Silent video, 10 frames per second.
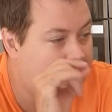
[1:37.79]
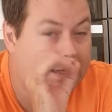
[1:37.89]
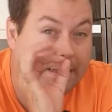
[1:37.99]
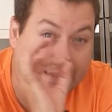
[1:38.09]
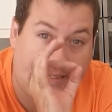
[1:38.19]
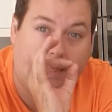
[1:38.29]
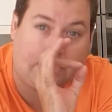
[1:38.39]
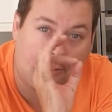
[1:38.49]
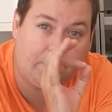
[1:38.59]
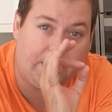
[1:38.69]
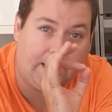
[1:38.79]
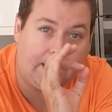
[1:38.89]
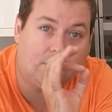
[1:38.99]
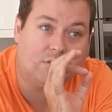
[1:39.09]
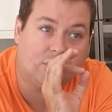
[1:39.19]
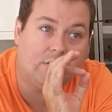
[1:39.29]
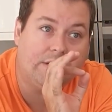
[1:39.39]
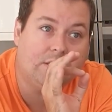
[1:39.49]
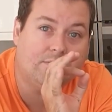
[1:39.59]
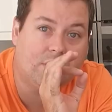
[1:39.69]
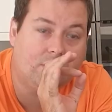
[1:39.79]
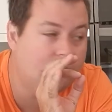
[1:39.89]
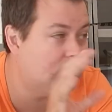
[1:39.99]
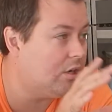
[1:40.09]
a little bit outside of those,